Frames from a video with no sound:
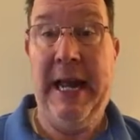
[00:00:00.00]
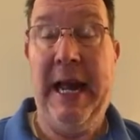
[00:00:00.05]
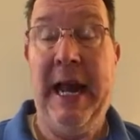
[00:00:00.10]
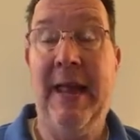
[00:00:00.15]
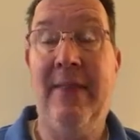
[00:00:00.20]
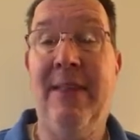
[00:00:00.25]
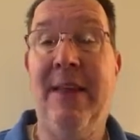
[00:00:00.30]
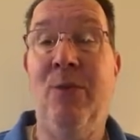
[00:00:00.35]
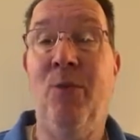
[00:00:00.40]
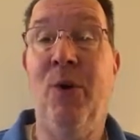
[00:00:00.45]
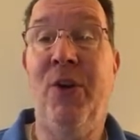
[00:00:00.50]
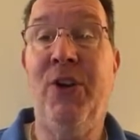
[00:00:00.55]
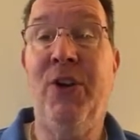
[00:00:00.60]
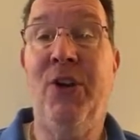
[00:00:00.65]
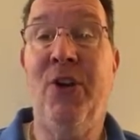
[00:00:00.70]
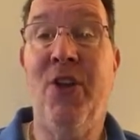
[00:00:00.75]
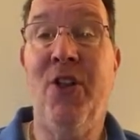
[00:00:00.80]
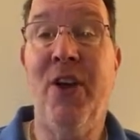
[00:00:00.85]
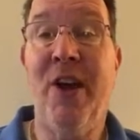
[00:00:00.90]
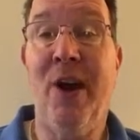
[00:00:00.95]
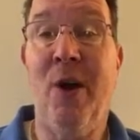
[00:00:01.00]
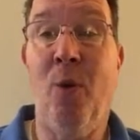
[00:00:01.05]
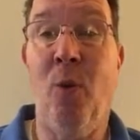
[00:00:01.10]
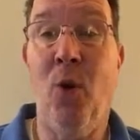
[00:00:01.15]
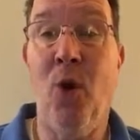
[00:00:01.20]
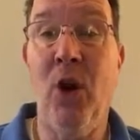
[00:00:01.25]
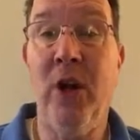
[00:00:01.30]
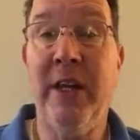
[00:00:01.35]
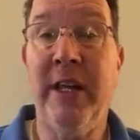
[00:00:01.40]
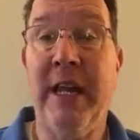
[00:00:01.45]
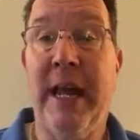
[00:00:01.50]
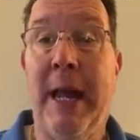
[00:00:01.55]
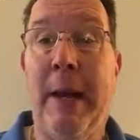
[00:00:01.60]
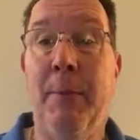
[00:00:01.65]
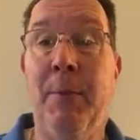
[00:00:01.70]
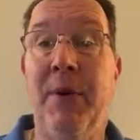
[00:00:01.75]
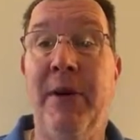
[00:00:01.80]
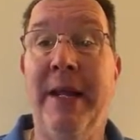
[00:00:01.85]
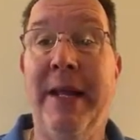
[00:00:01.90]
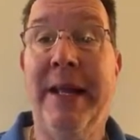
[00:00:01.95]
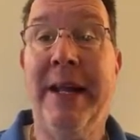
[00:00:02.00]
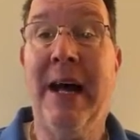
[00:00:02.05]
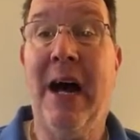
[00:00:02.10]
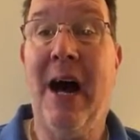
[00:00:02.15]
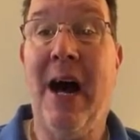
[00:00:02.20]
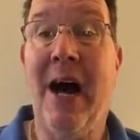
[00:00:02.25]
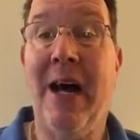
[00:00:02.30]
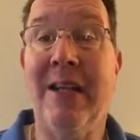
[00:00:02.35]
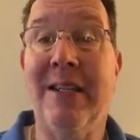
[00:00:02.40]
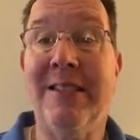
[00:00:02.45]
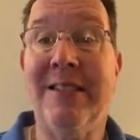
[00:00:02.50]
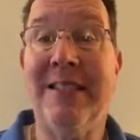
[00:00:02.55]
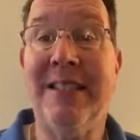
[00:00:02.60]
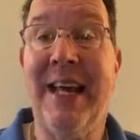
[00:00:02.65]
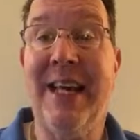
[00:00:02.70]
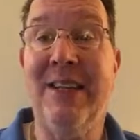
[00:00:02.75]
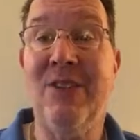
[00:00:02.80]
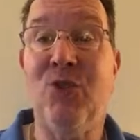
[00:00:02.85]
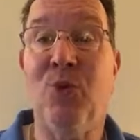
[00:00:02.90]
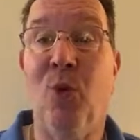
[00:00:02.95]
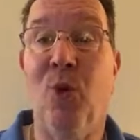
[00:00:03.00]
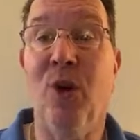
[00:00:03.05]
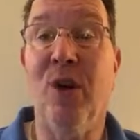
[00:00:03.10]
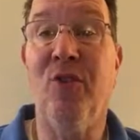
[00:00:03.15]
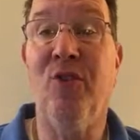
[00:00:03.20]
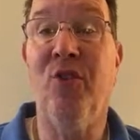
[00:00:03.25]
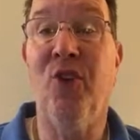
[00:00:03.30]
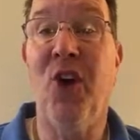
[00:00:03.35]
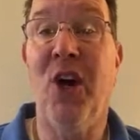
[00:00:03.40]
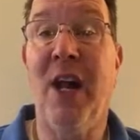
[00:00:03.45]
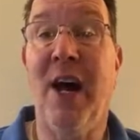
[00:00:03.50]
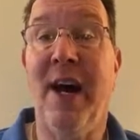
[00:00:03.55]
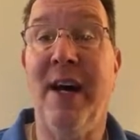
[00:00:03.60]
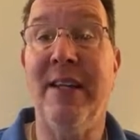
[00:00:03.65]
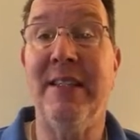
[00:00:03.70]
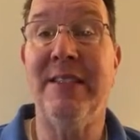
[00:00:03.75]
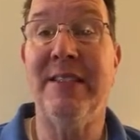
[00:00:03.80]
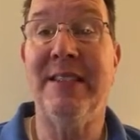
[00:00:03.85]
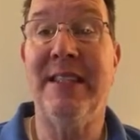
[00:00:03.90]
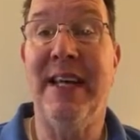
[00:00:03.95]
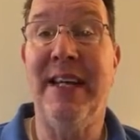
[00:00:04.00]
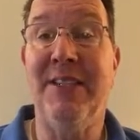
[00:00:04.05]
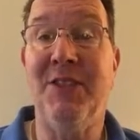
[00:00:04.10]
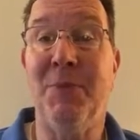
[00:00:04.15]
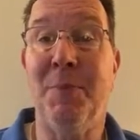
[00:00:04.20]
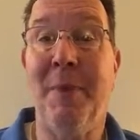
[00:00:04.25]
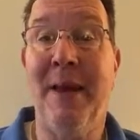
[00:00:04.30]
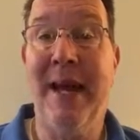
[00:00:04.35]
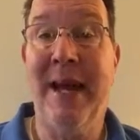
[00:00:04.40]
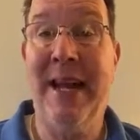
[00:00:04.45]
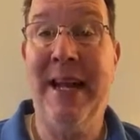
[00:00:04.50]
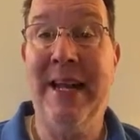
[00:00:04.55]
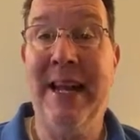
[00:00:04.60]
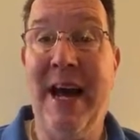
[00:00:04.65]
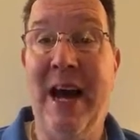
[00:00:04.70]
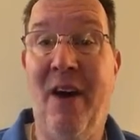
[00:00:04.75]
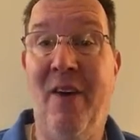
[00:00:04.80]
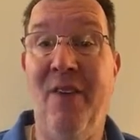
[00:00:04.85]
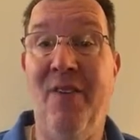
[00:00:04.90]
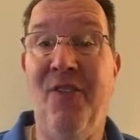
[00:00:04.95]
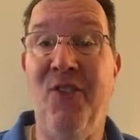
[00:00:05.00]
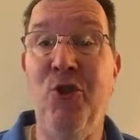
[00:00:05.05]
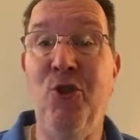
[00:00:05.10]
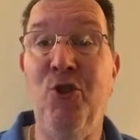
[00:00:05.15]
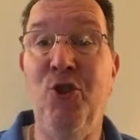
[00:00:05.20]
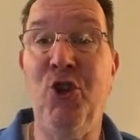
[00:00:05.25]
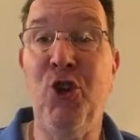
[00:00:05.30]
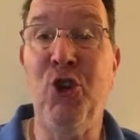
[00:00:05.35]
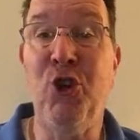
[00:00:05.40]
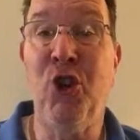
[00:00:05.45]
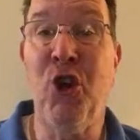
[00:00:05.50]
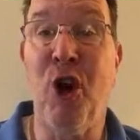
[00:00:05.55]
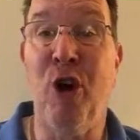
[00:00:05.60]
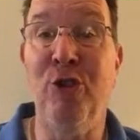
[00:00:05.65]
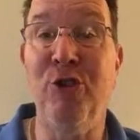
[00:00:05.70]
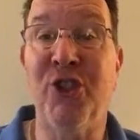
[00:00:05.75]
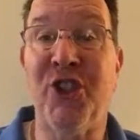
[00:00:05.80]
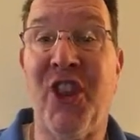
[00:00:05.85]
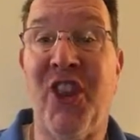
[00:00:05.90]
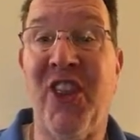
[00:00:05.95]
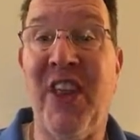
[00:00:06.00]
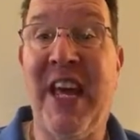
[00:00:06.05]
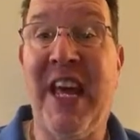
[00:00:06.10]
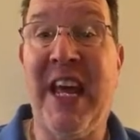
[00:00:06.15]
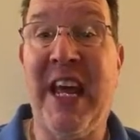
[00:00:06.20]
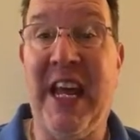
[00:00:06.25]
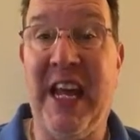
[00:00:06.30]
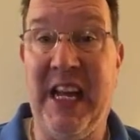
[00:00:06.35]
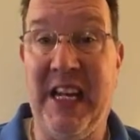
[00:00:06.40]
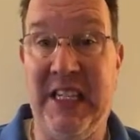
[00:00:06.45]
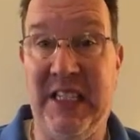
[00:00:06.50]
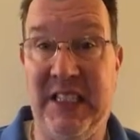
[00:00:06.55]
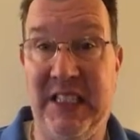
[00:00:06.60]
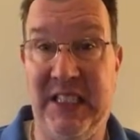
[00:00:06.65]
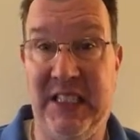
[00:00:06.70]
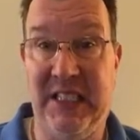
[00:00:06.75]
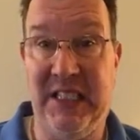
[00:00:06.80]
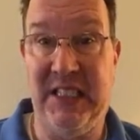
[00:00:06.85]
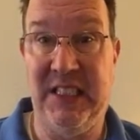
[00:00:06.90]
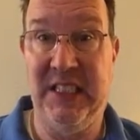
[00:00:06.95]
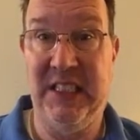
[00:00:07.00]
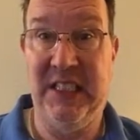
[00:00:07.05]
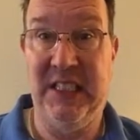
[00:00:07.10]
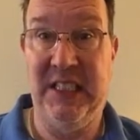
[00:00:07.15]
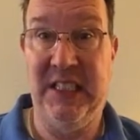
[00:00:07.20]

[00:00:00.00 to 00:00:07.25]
And then when you're there working, put in an honest day's work for an honest day's pay. Now, if you do those things,